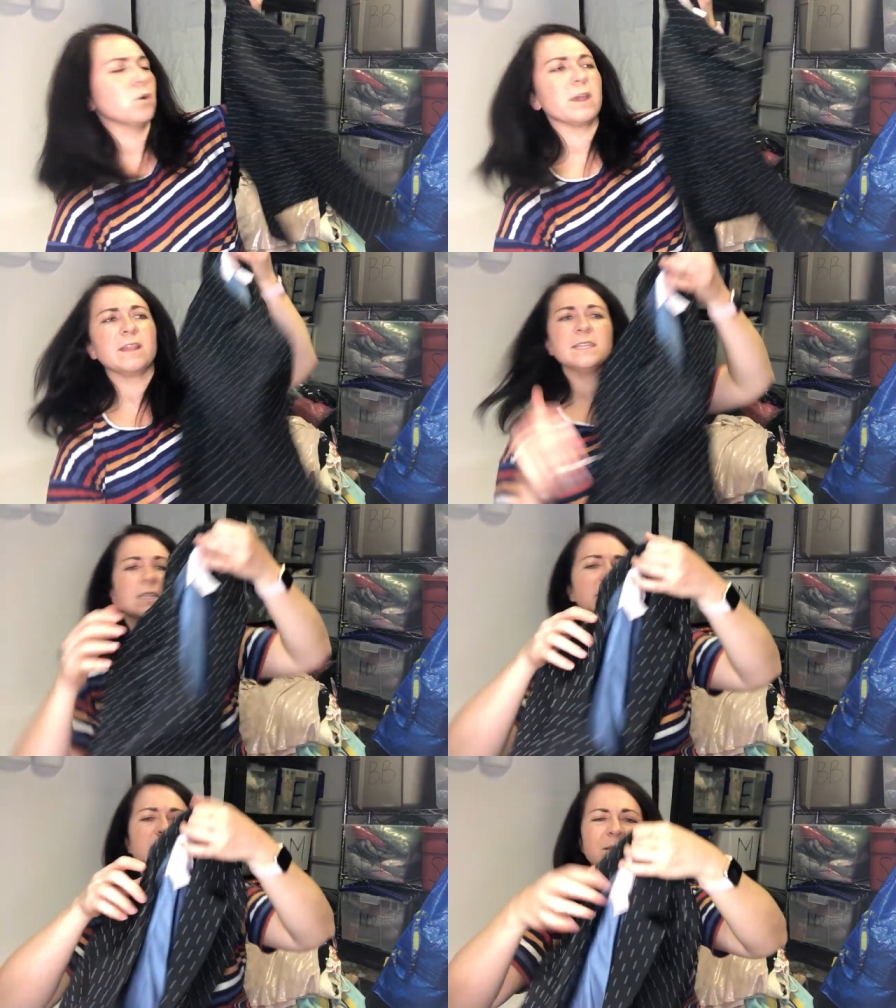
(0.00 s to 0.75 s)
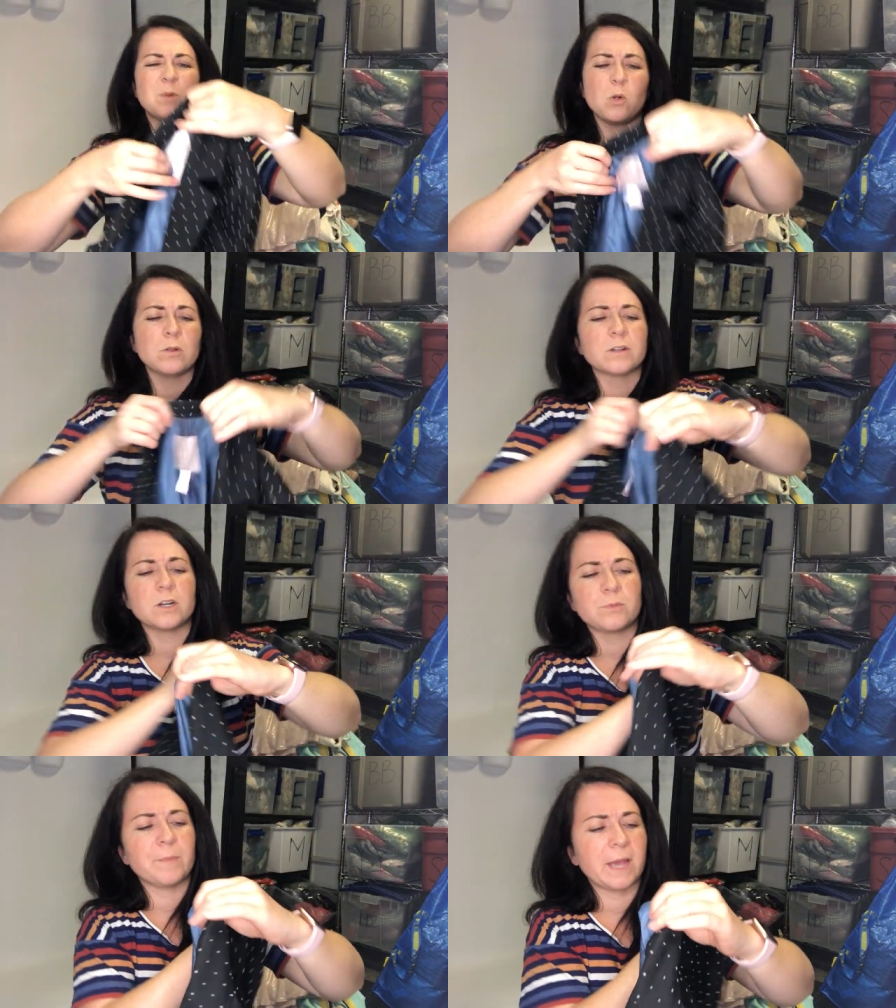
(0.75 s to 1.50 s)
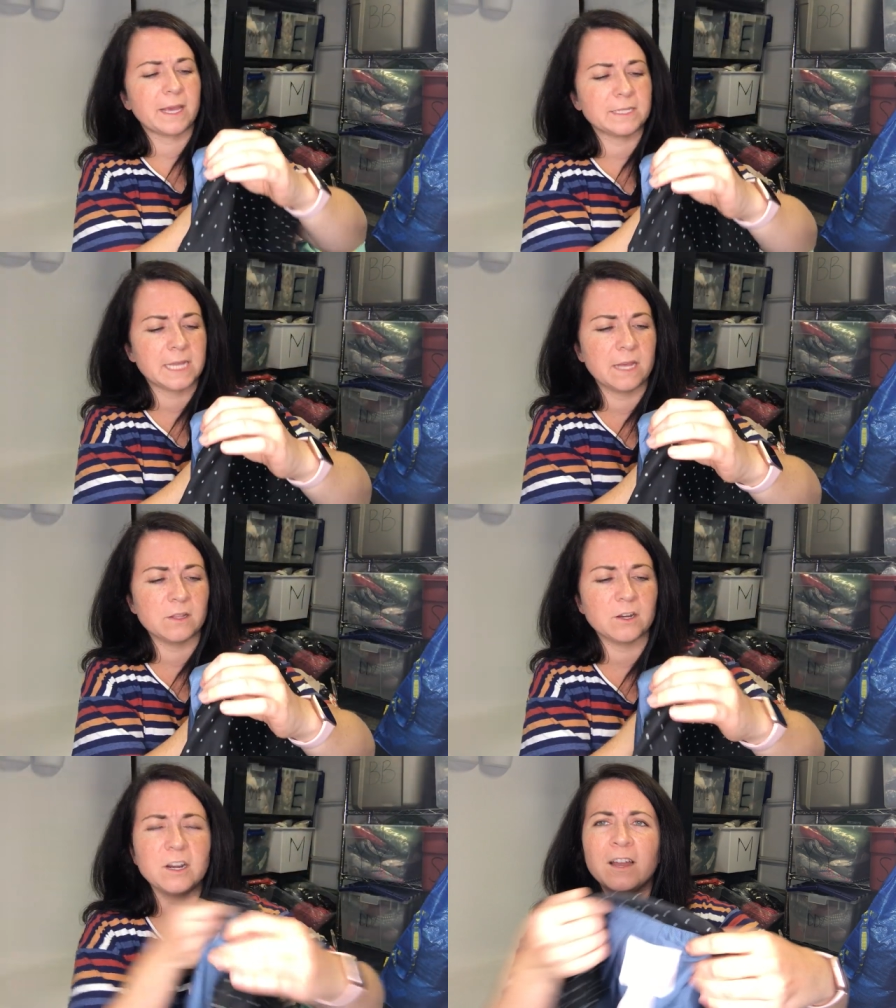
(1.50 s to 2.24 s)
Okay, this is some older Rebecca
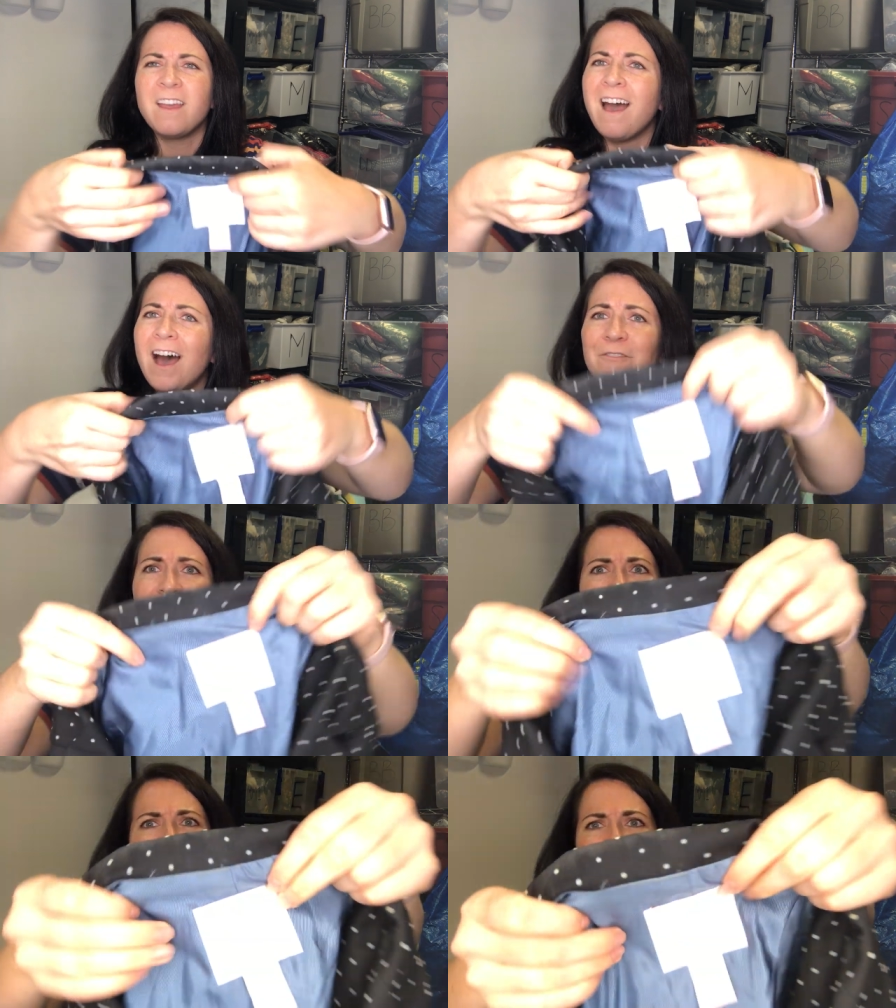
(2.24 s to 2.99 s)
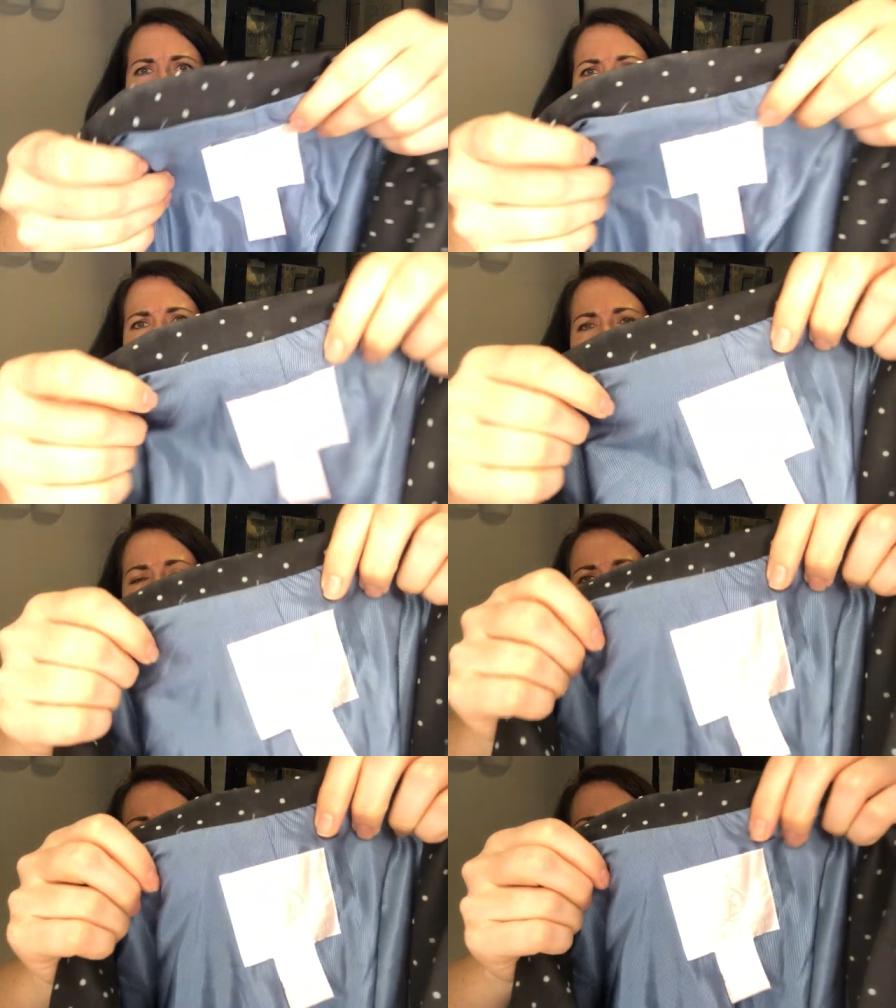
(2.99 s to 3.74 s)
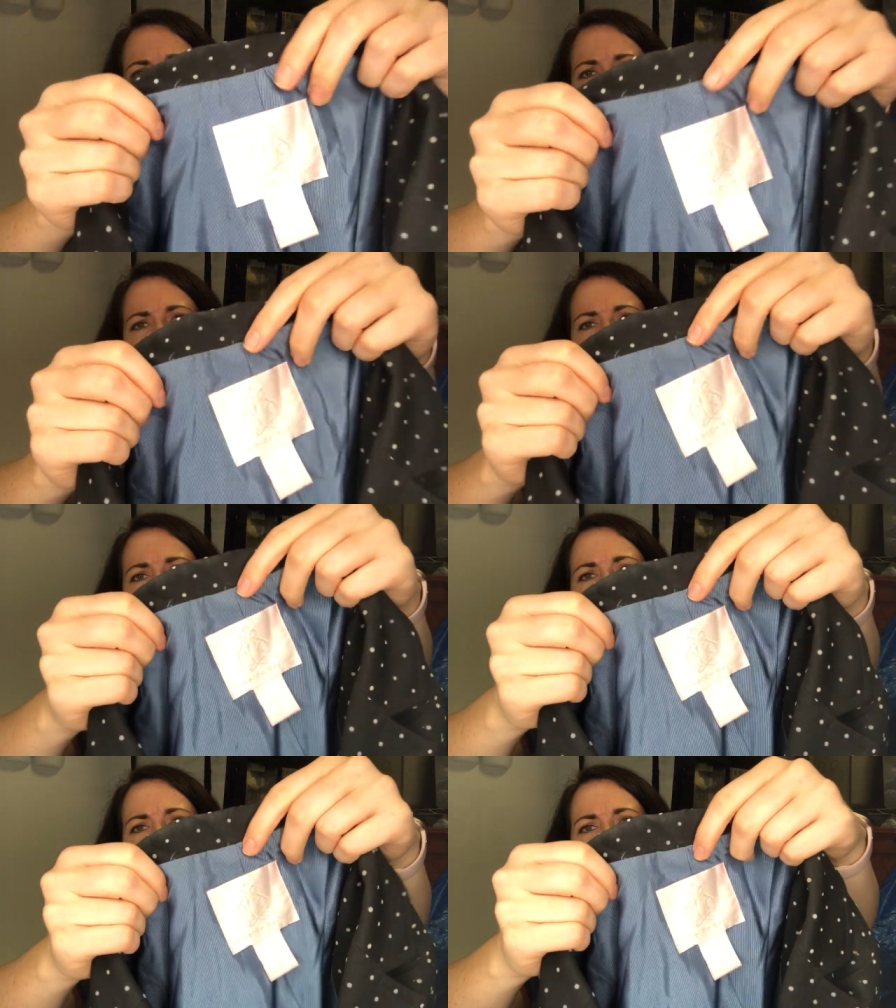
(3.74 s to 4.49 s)
Taylor. I've never seen this Rebecca Taylor
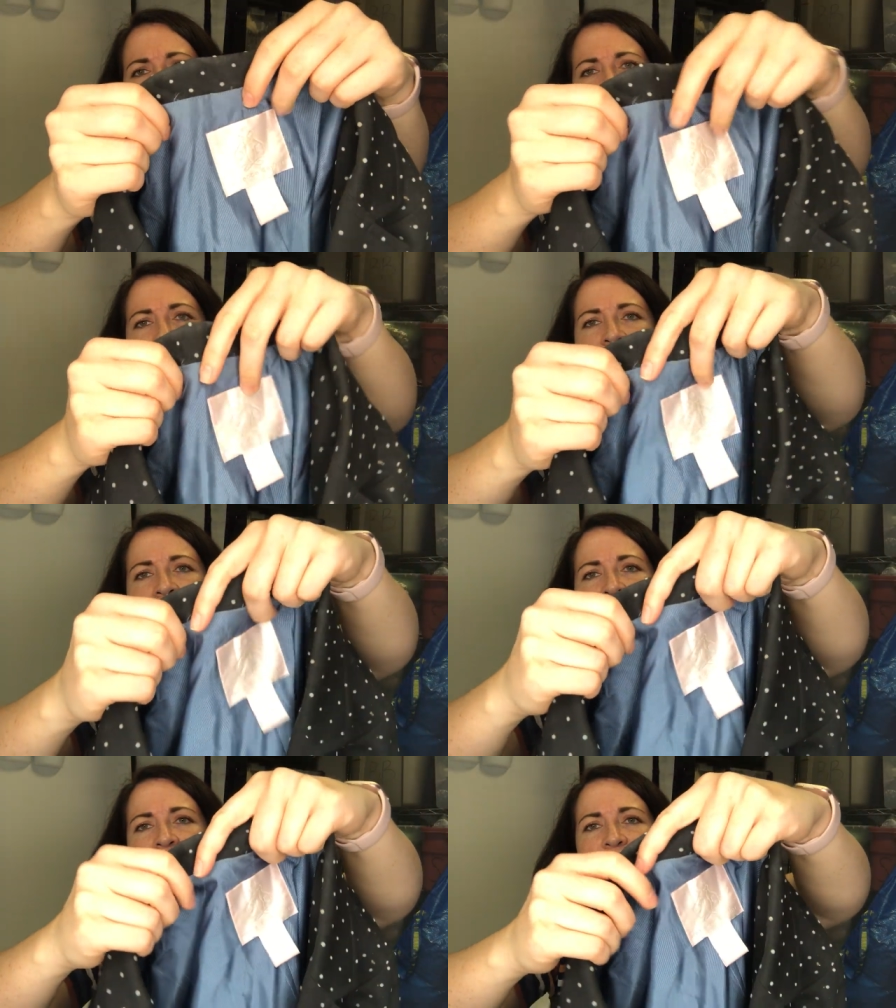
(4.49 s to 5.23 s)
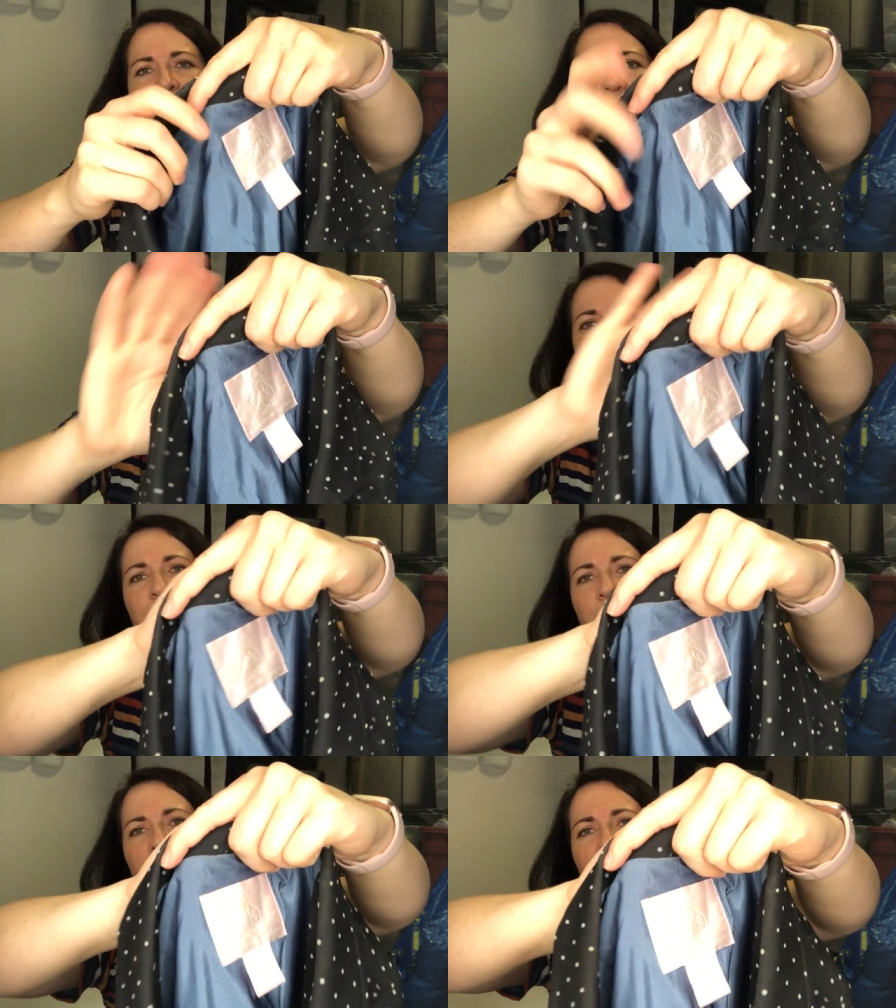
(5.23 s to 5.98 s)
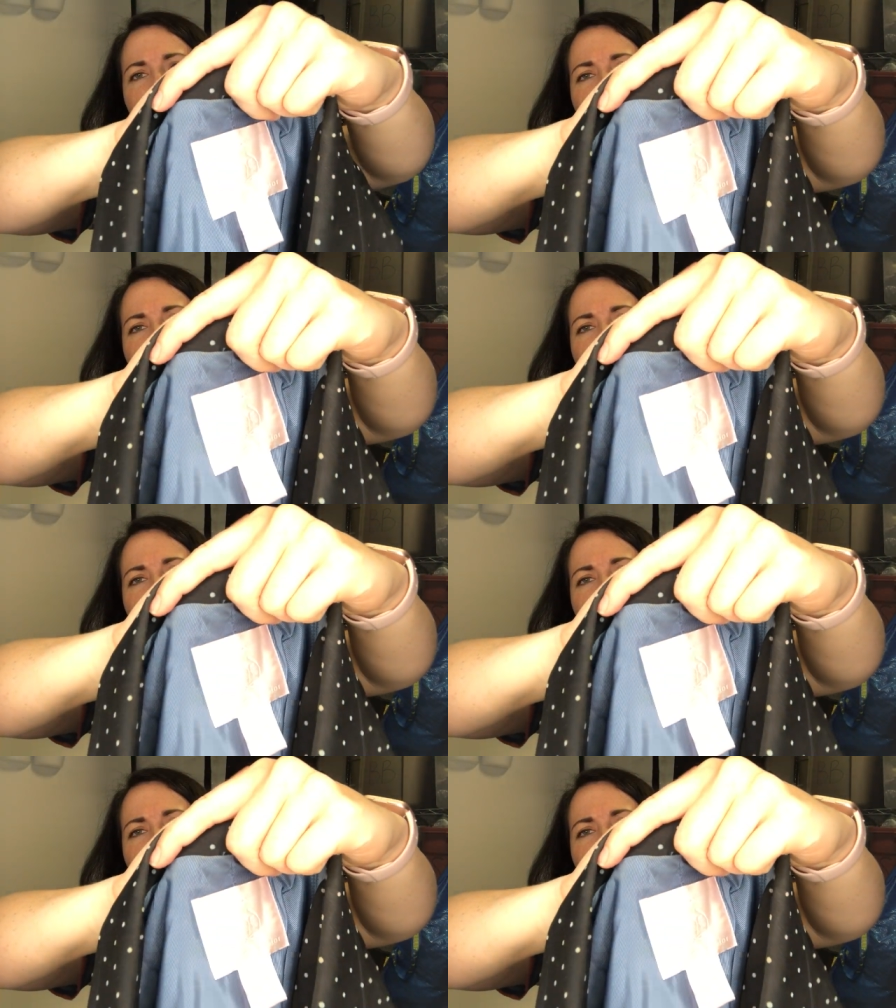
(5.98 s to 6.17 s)
tag. Sorry if you can or